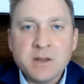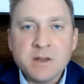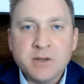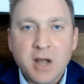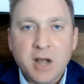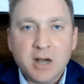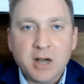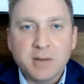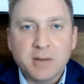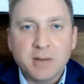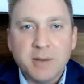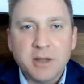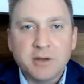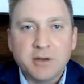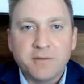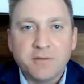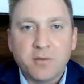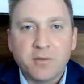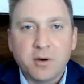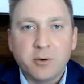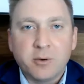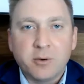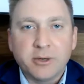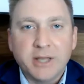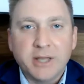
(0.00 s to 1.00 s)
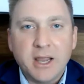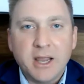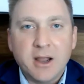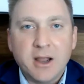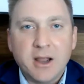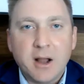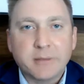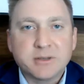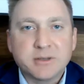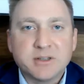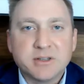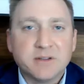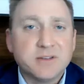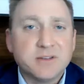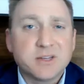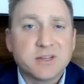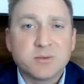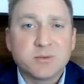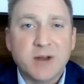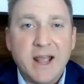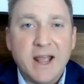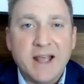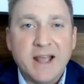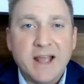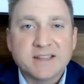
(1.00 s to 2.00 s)
talk about your 401k options, or you just
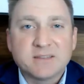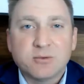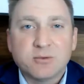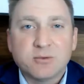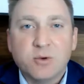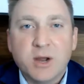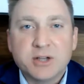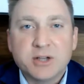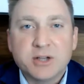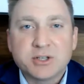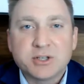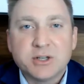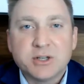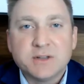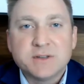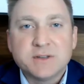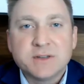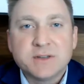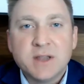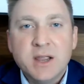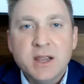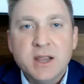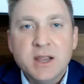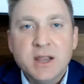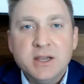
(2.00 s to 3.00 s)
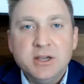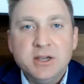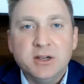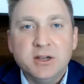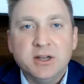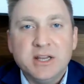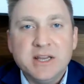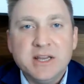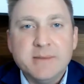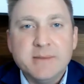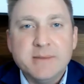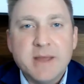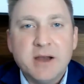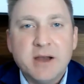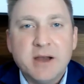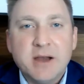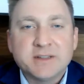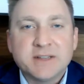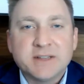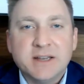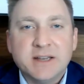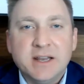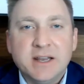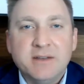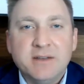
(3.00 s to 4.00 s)
want to ask some questions, you can email
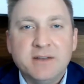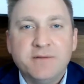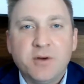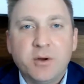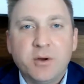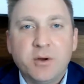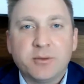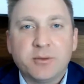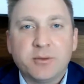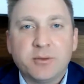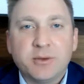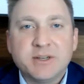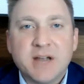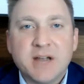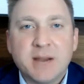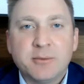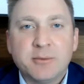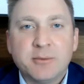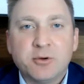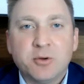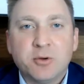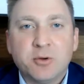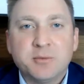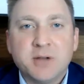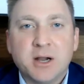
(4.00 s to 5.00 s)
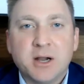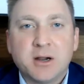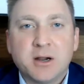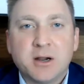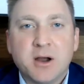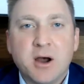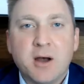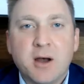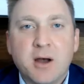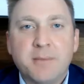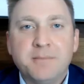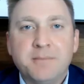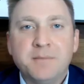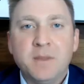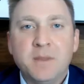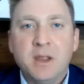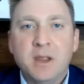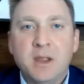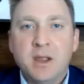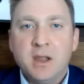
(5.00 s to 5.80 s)
us at info@theretirementgroup.com.